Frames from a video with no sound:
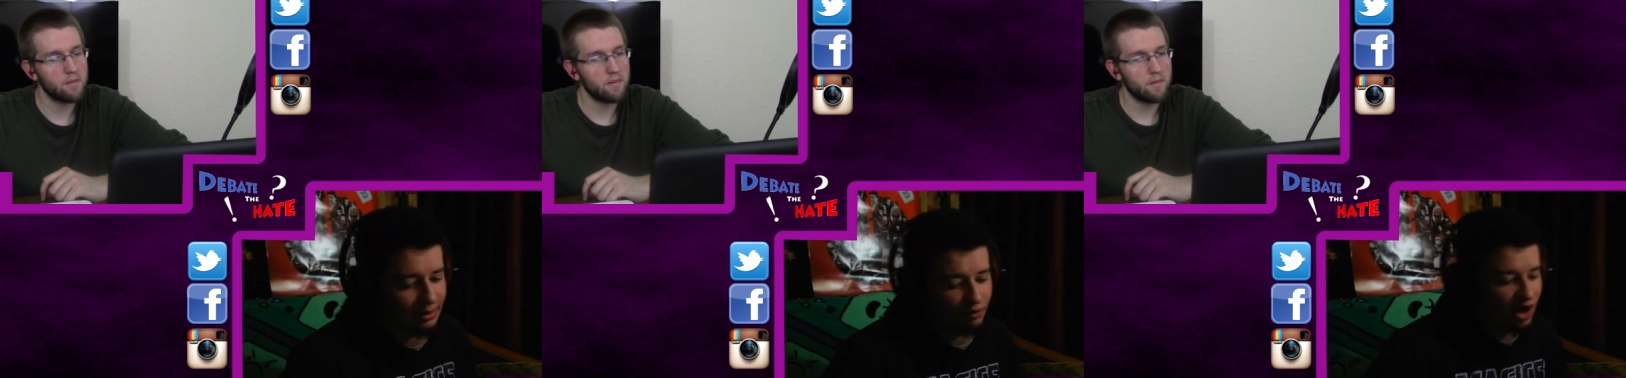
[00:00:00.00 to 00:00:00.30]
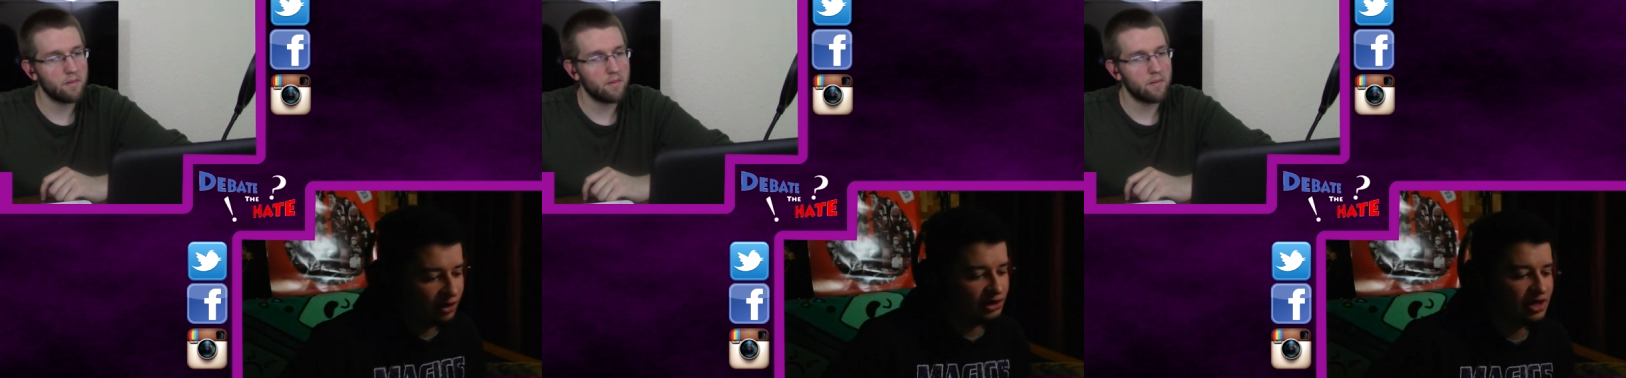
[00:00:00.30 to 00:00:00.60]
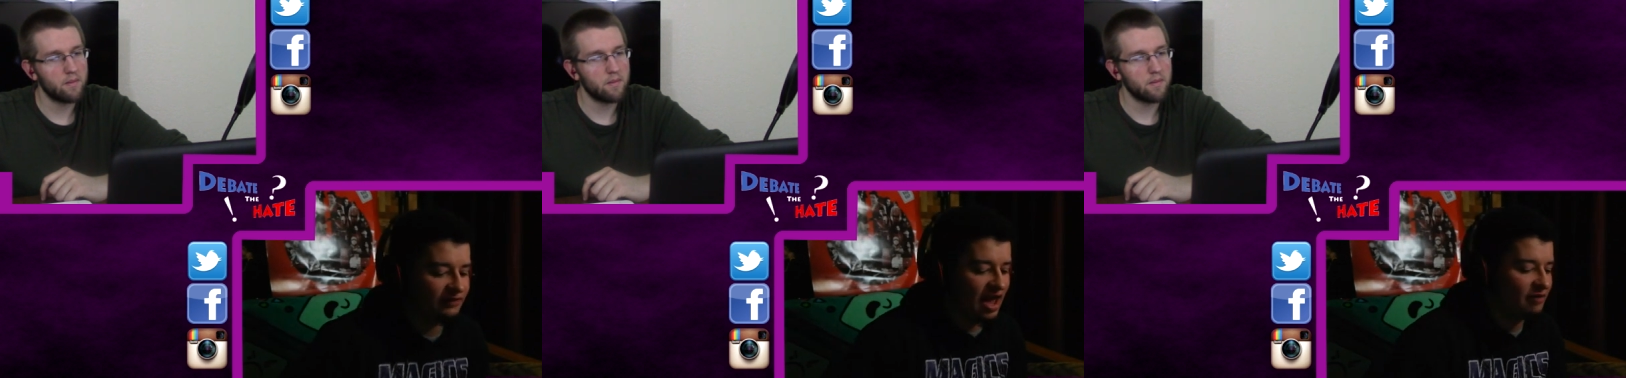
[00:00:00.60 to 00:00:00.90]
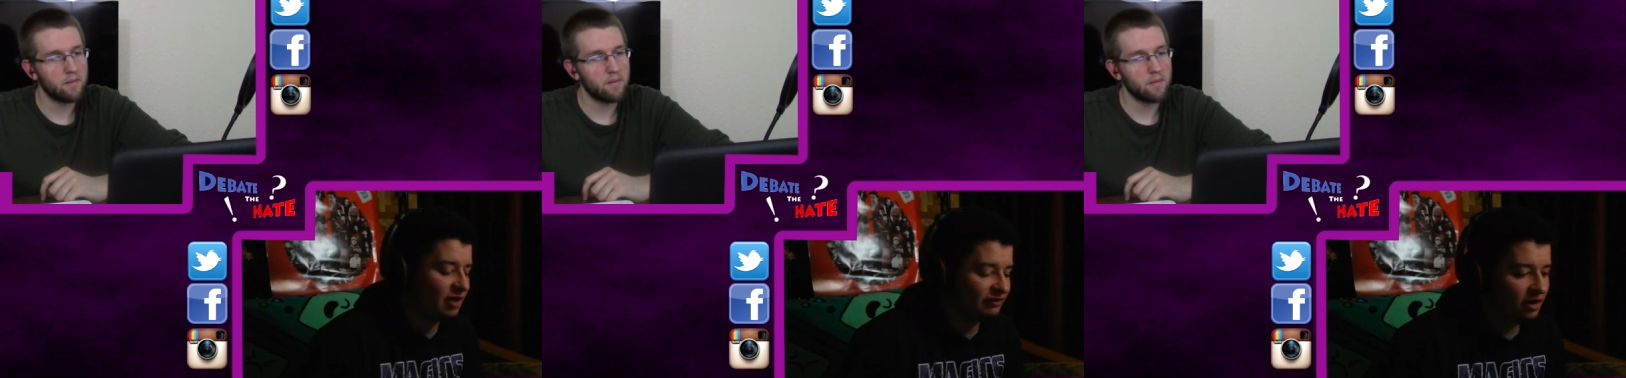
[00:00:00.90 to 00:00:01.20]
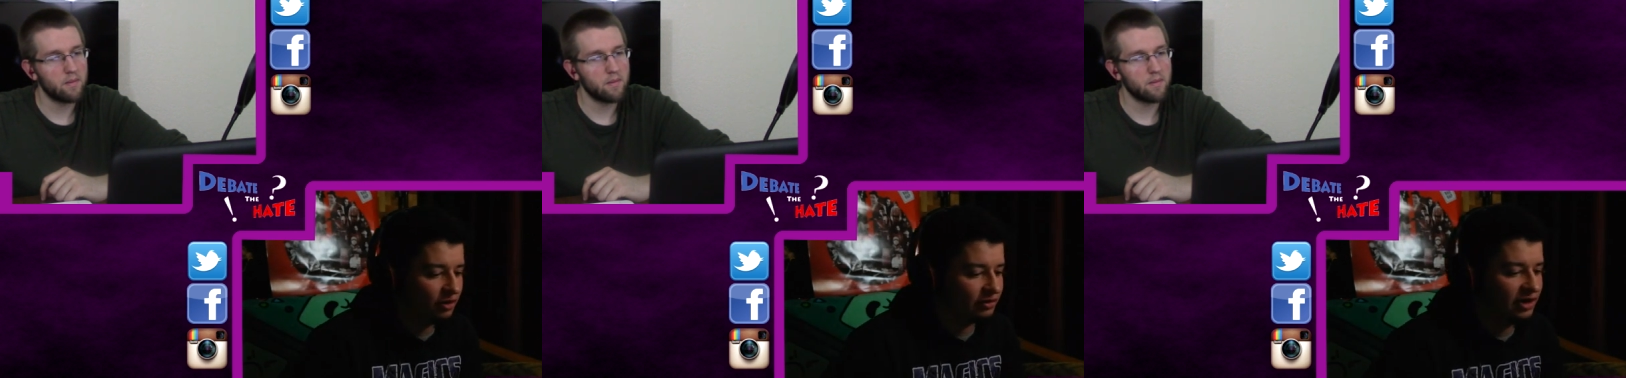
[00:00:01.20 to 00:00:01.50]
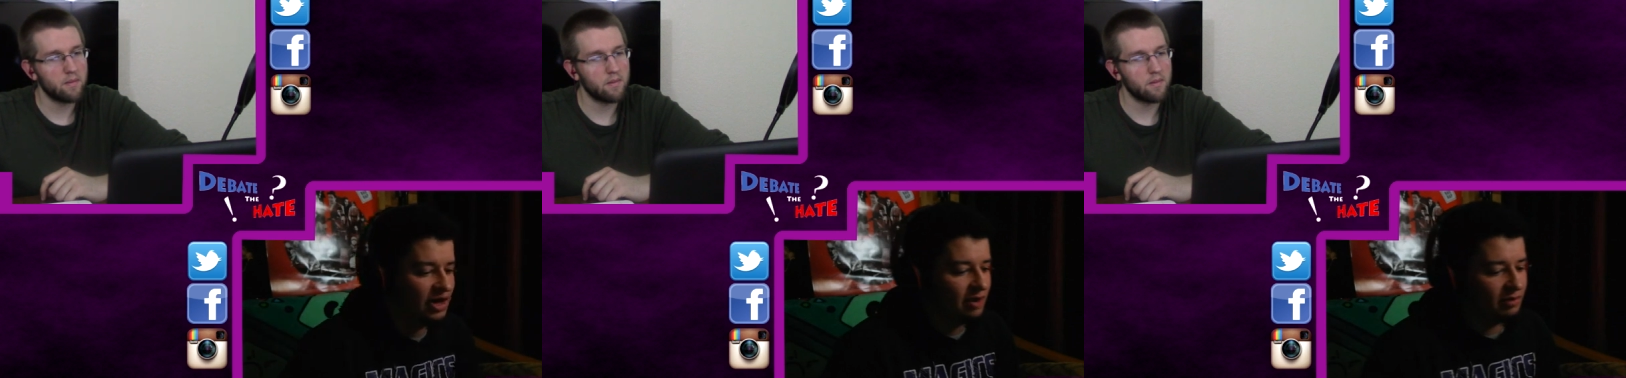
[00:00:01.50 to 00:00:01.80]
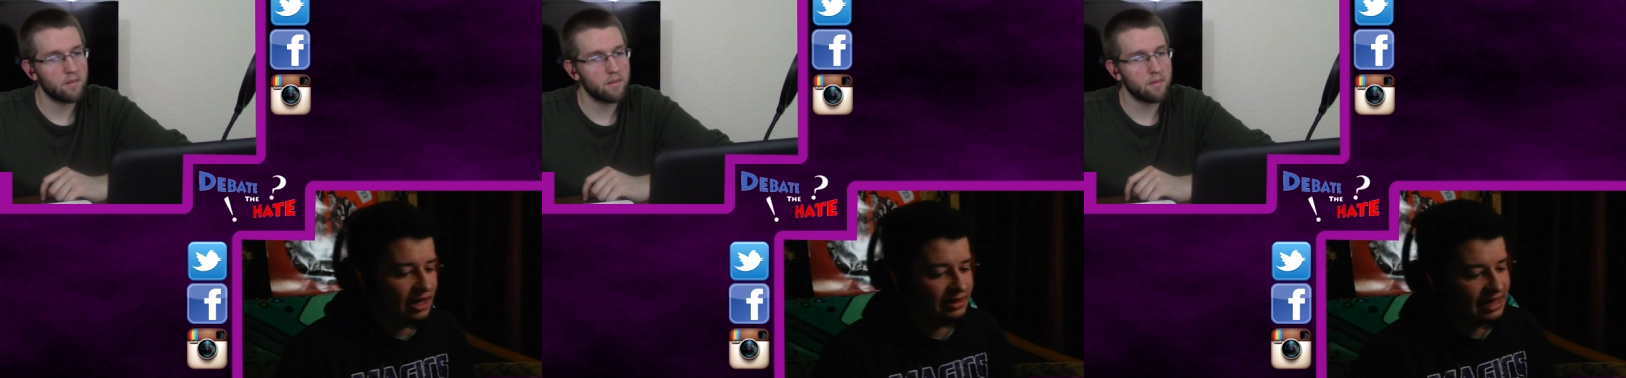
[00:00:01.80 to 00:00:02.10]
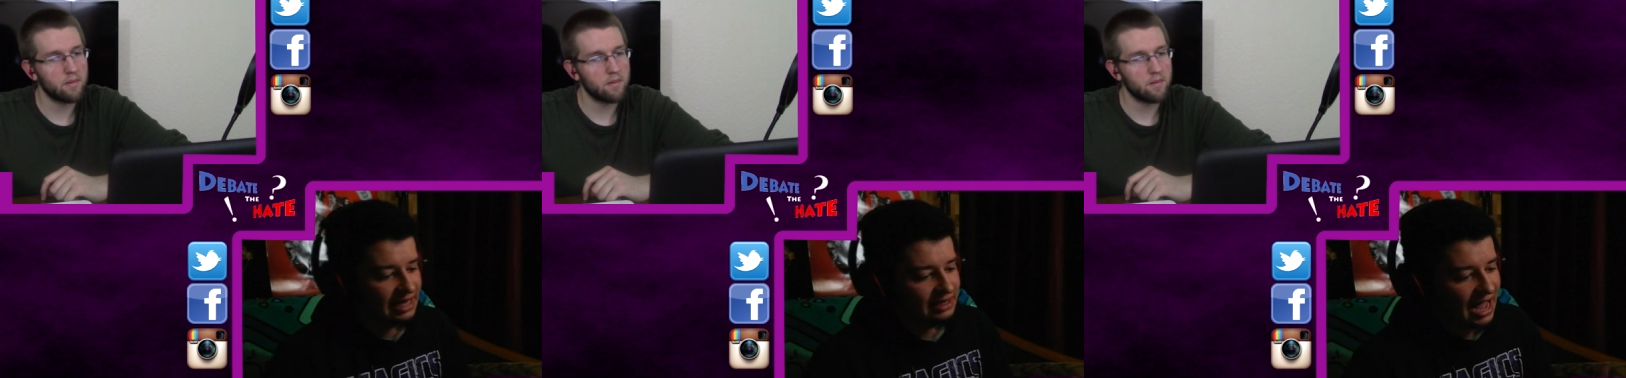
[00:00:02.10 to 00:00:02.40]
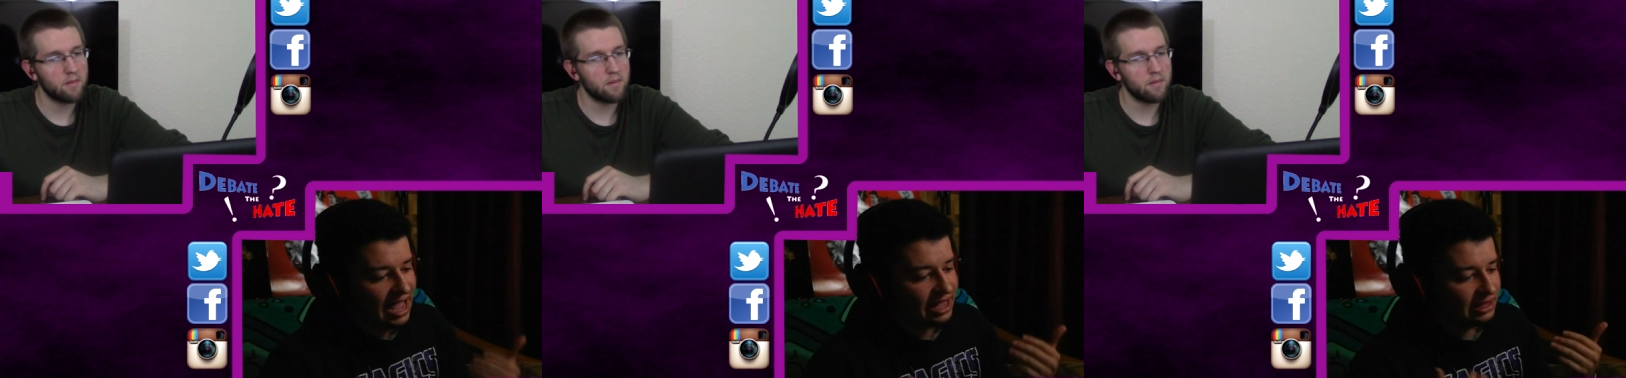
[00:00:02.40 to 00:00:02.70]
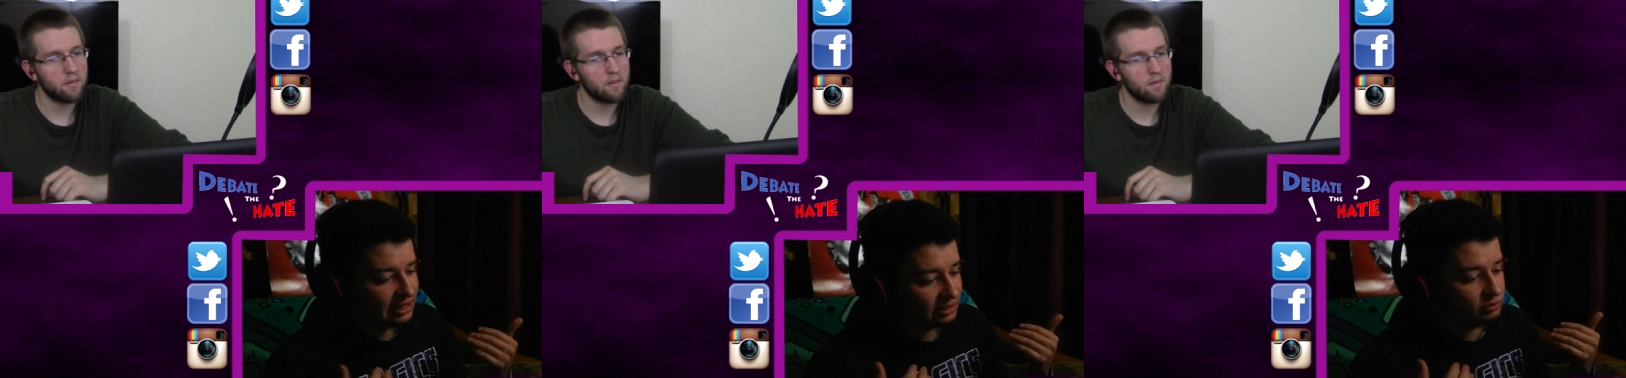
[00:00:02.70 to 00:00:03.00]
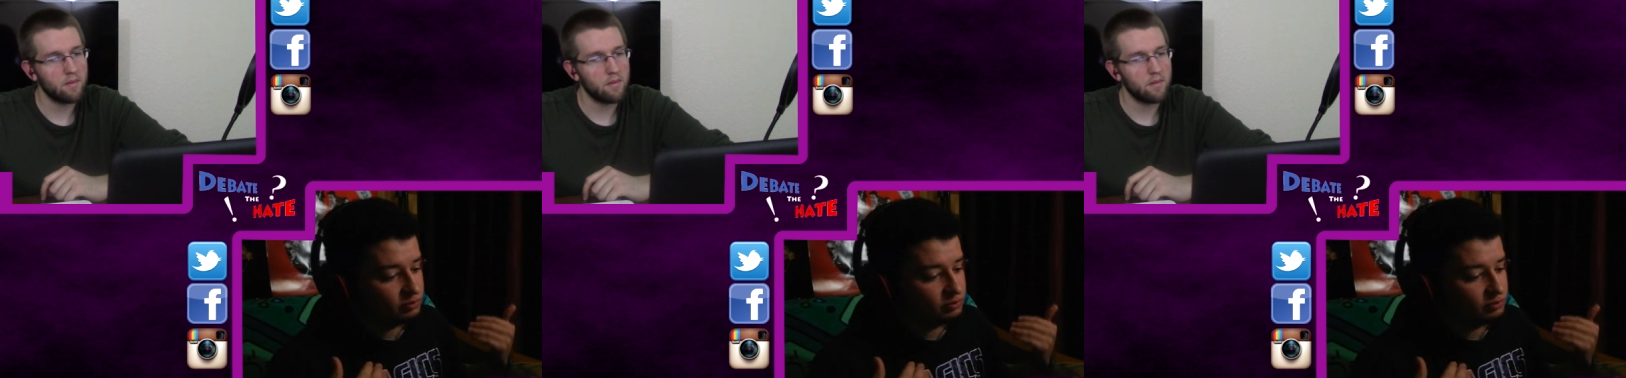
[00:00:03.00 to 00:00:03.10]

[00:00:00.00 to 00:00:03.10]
Speaker 1: Like, why would I do that if I have my phone? But then I